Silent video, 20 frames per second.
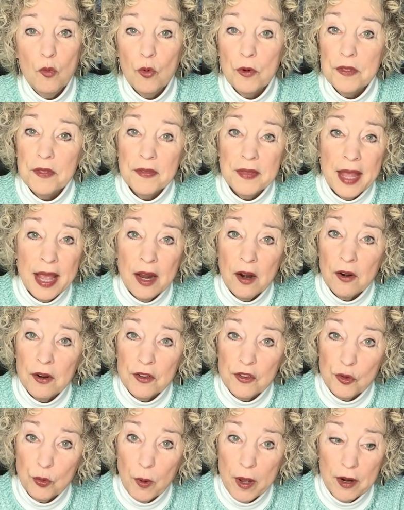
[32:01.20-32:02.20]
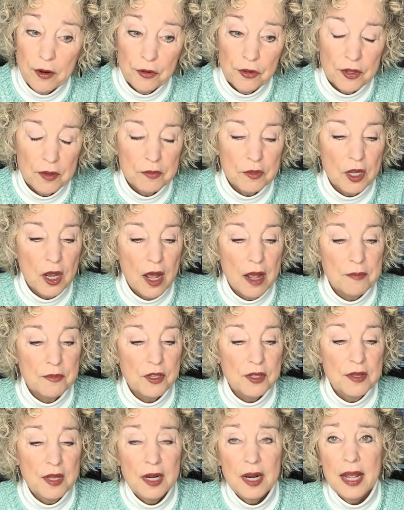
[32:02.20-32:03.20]
more than that on a sweater sometimes.
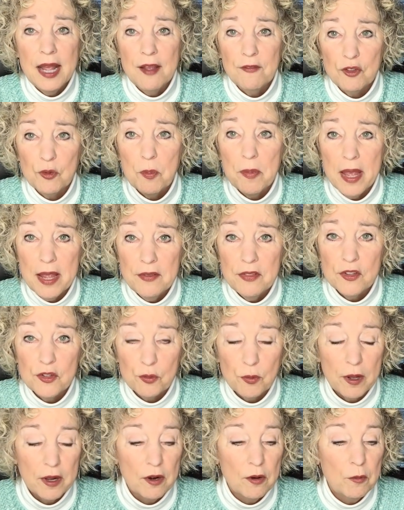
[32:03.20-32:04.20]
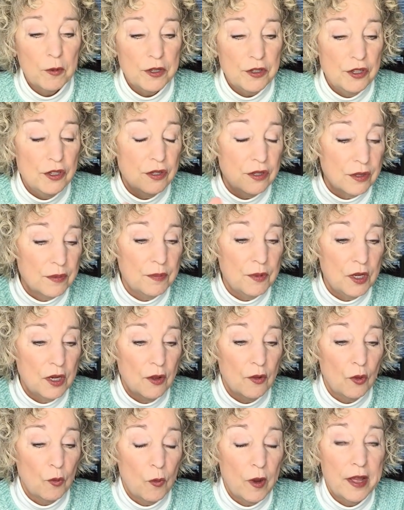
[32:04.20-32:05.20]
And then I have to make the sweater, which is, you
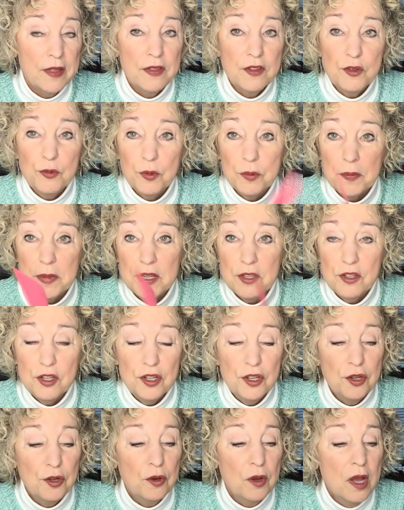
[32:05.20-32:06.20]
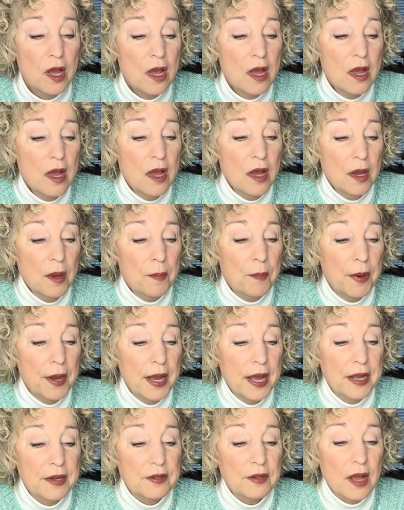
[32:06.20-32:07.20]
know, the way this would be too.
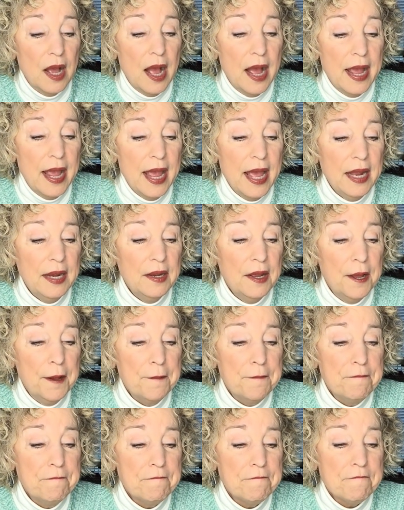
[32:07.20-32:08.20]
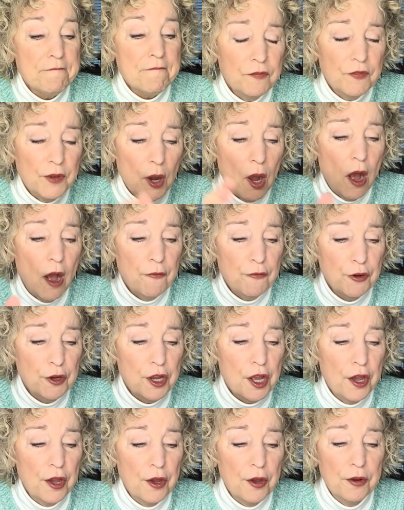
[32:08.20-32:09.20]
But I had a offer
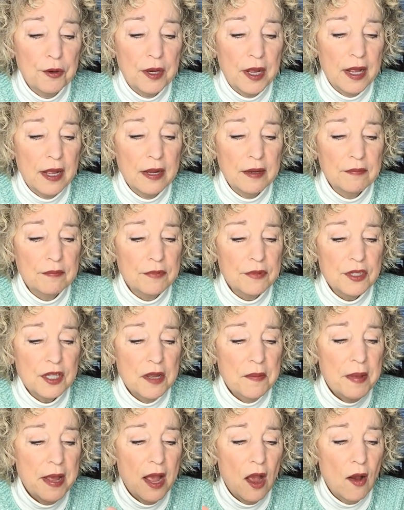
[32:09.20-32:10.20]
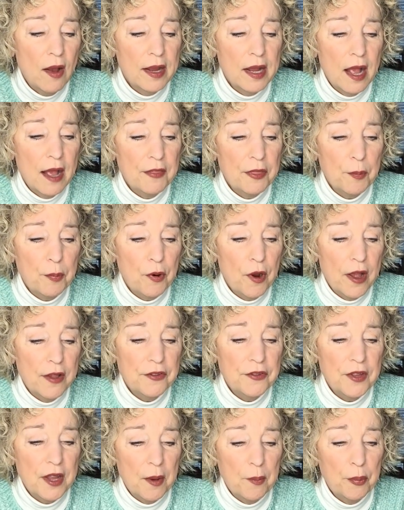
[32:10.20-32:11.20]
code and somehow I got the
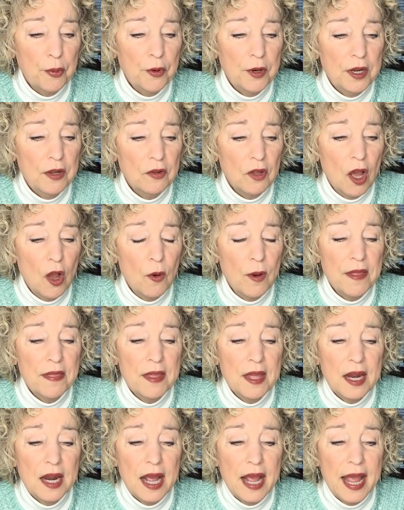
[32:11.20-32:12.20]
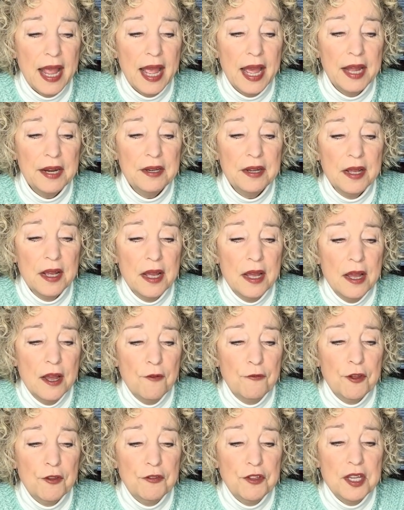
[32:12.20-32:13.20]
price down pretty low. And then I had
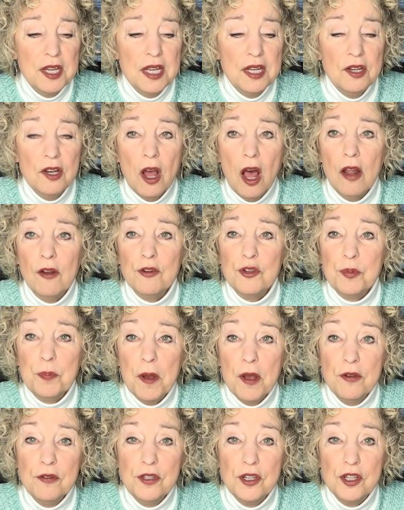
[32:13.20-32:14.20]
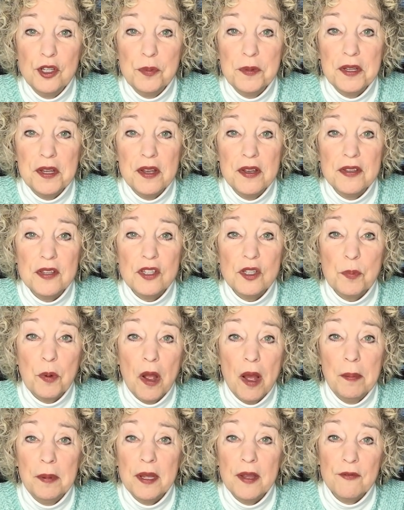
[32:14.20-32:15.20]
$15 postage because it's
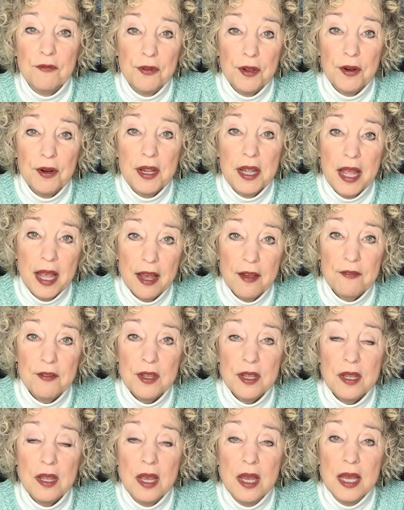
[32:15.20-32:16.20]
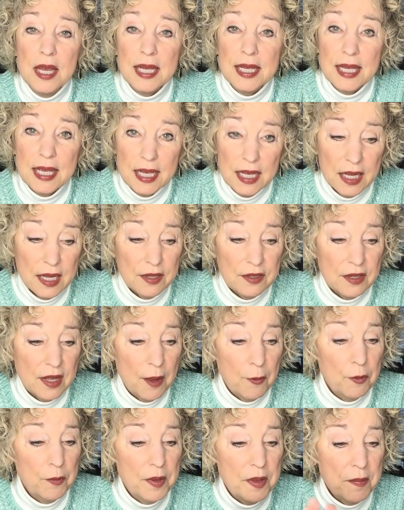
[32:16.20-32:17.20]
probably a very heavy kit.
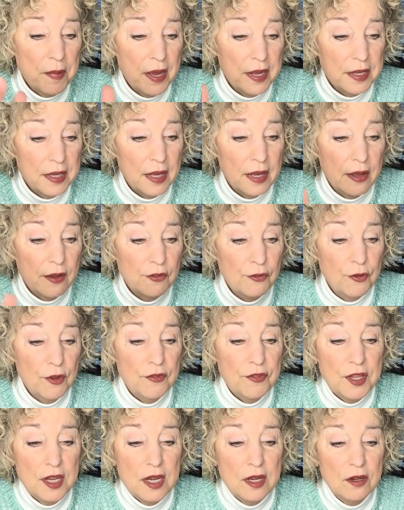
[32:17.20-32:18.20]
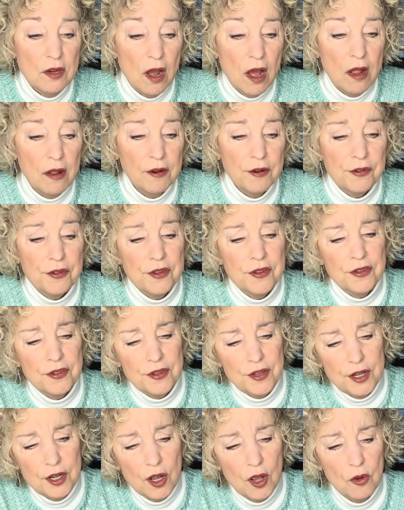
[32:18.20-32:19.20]
That would be my guess. $15 is,
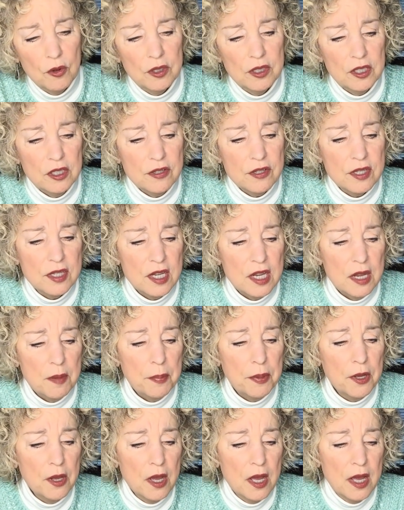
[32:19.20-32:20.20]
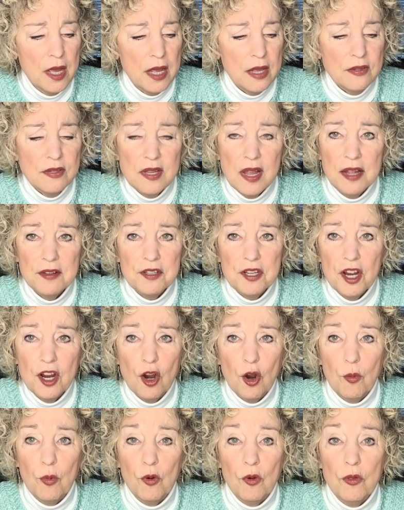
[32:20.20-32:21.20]
you know, a little steep. It's not
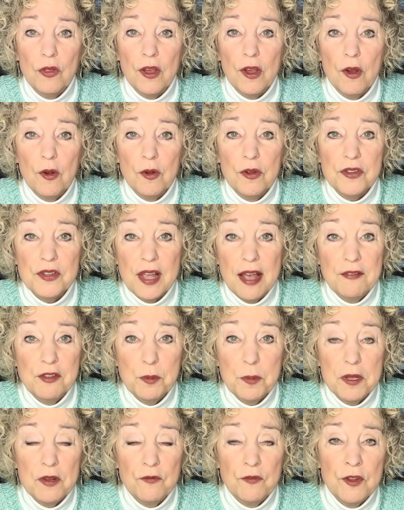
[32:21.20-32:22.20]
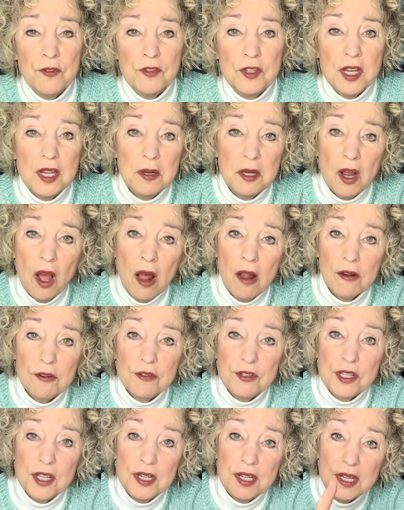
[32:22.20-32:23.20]
terrible though, because I've spent $15
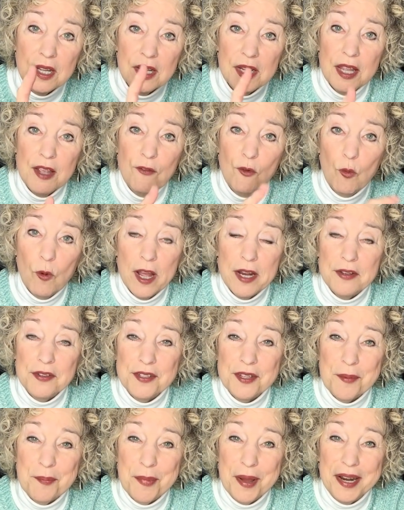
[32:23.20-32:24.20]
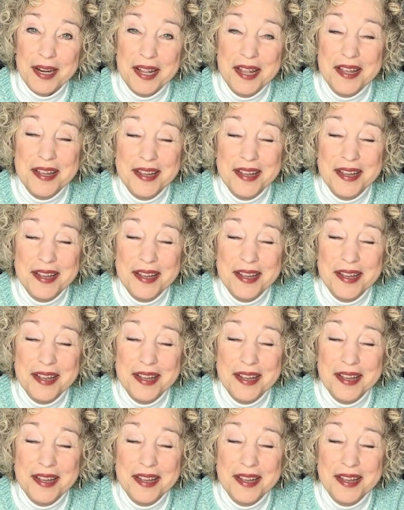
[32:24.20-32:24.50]
sending a giveaway to somebody